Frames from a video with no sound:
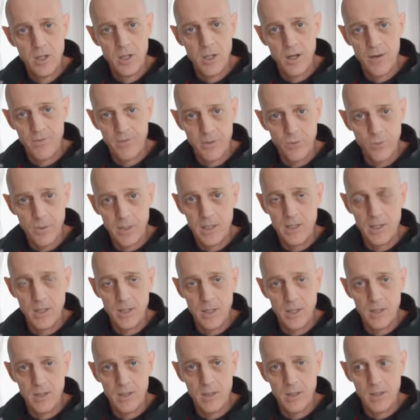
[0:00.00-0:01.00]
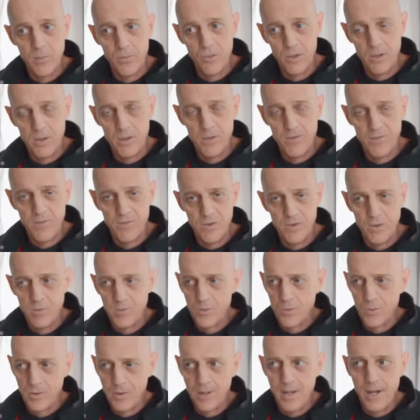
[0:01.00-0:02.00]
every weekend and I breathe the
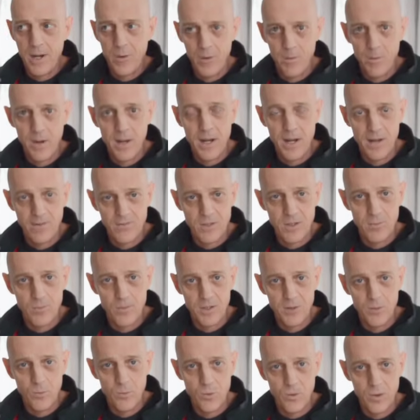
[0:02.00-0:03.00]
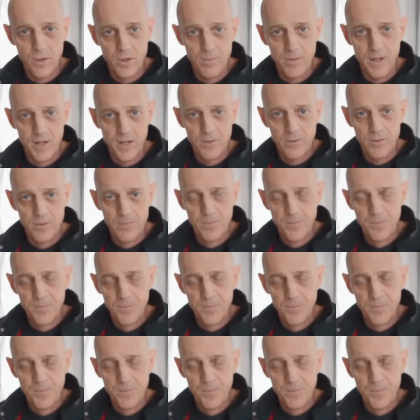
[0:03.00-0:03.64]
fumes, well, now we might have something to worry about.